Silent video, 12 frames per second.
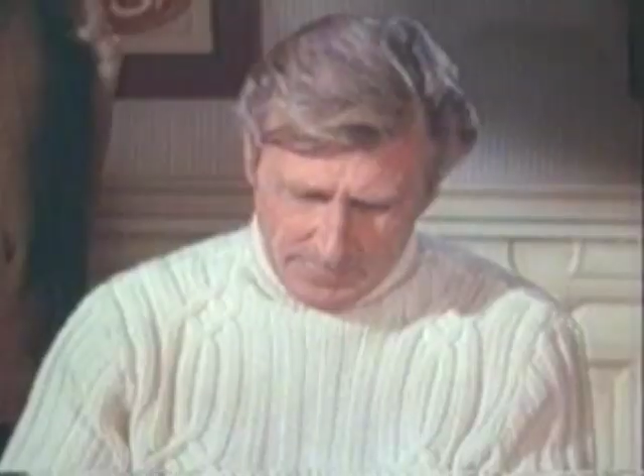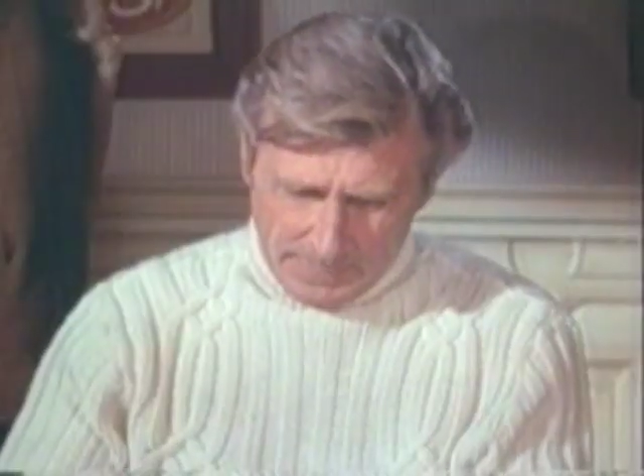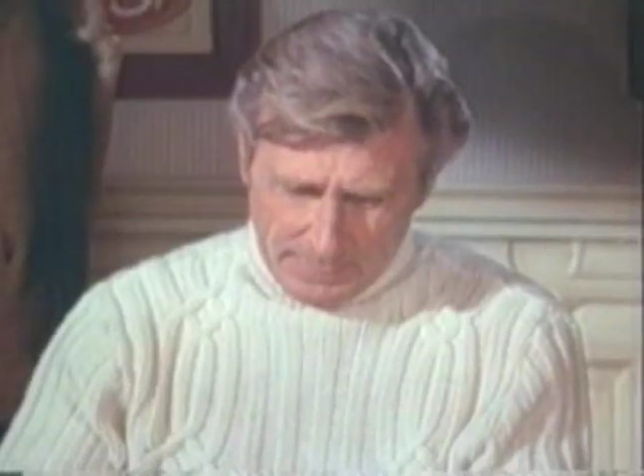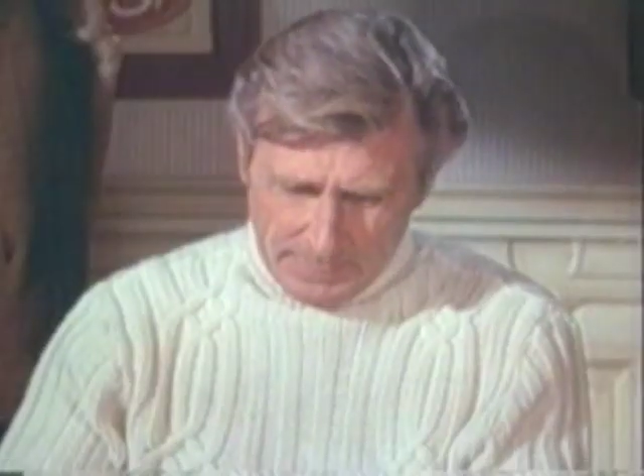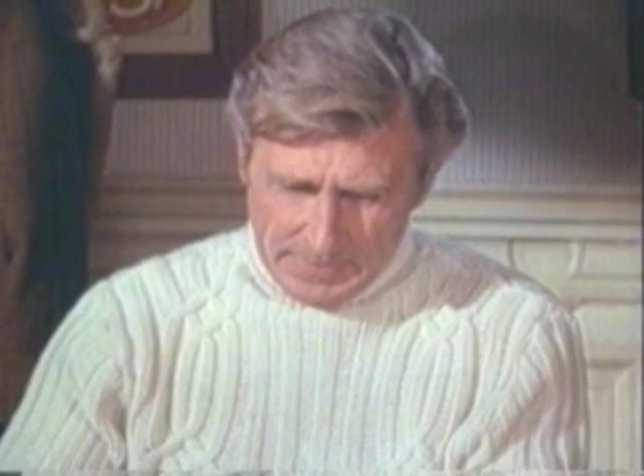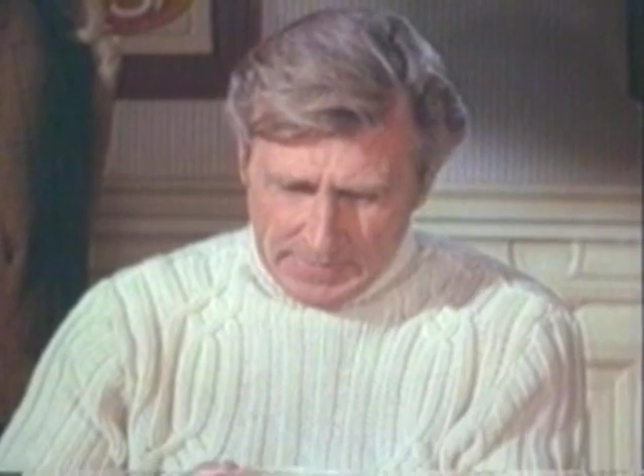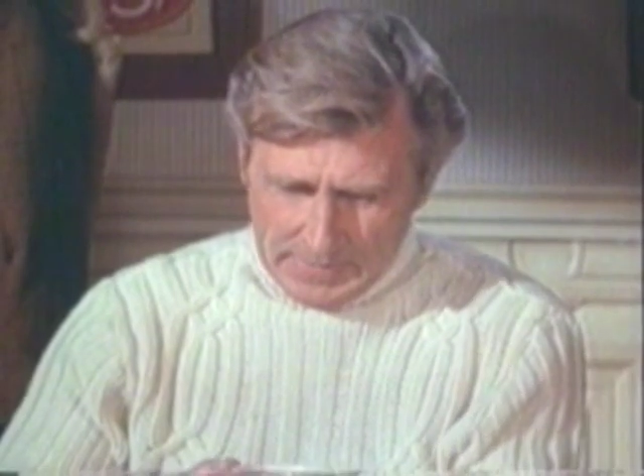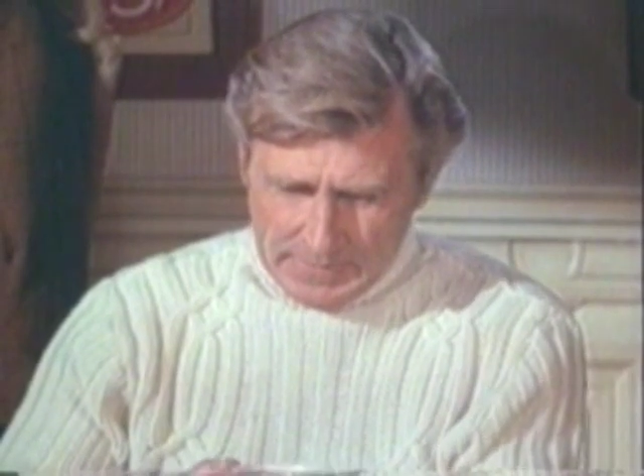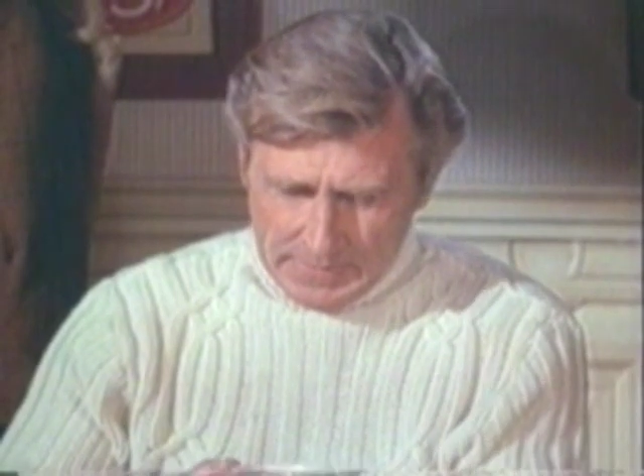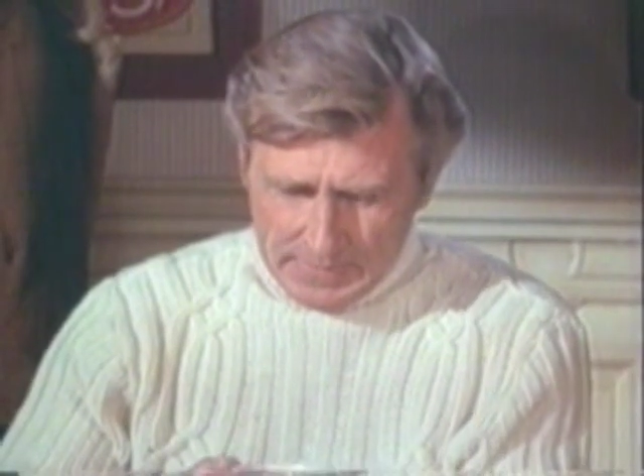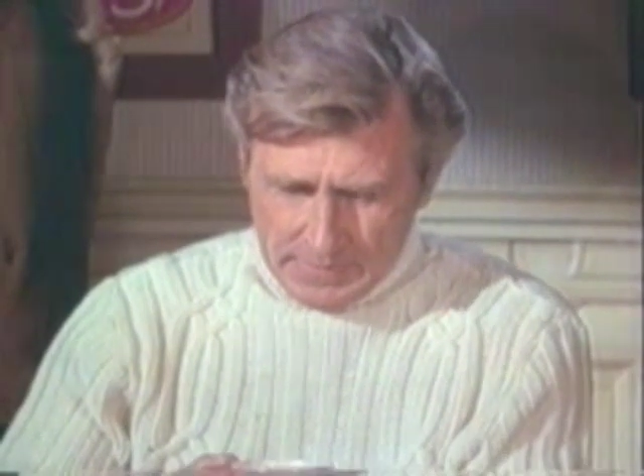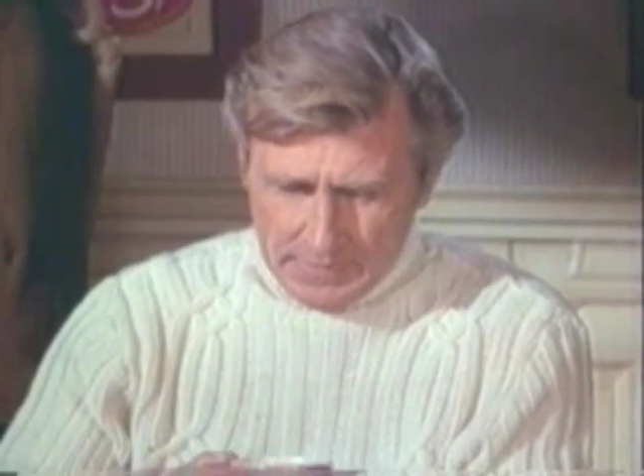when you've had to travel
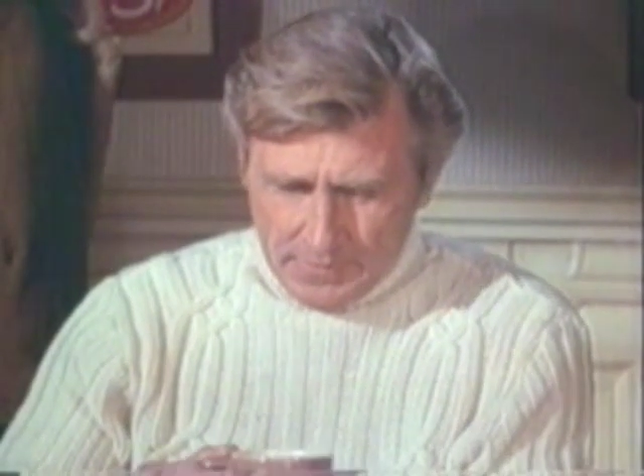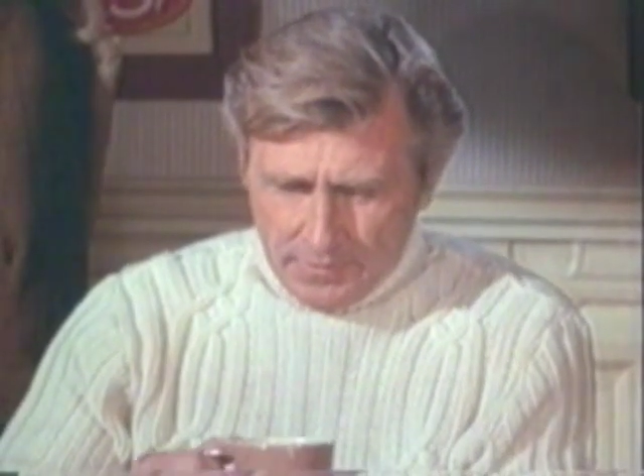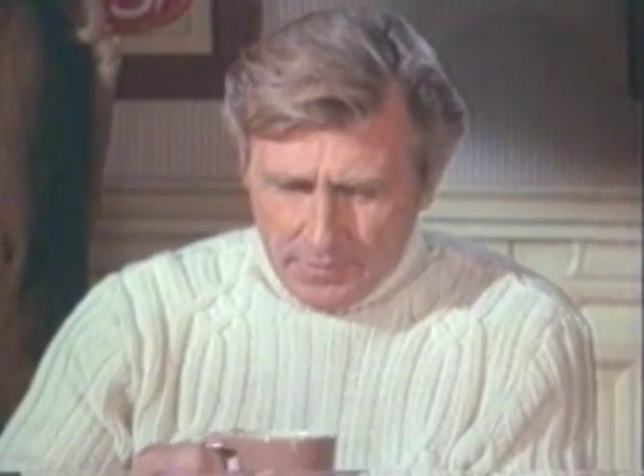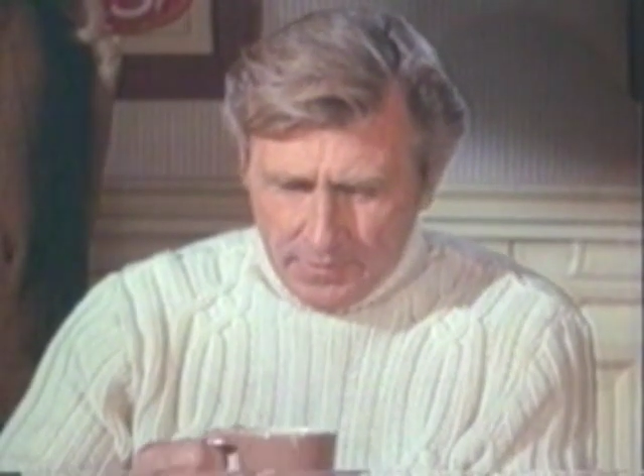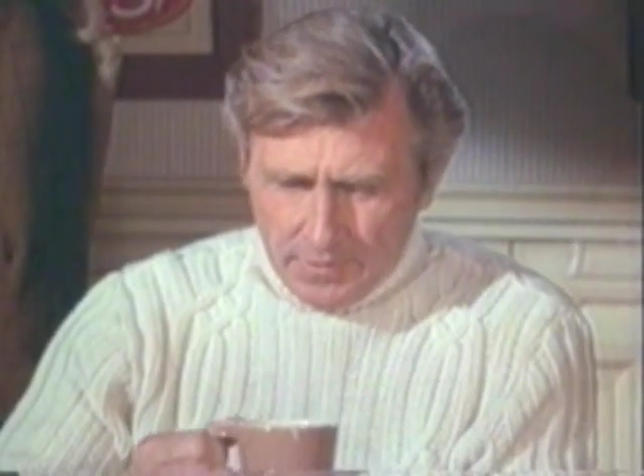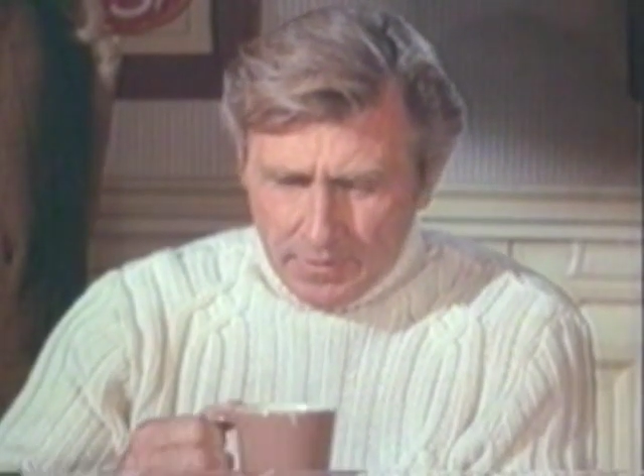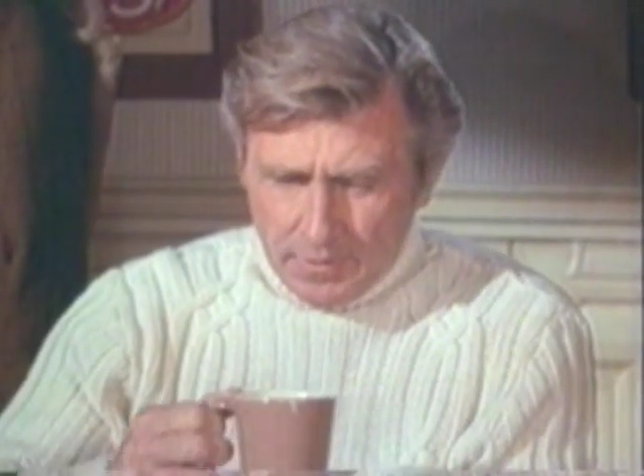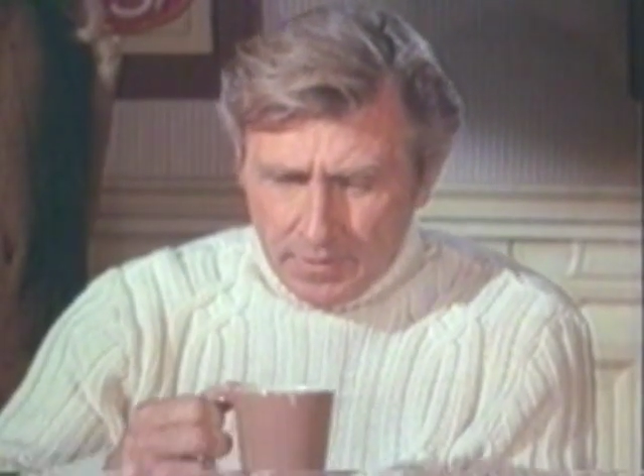abroad so much.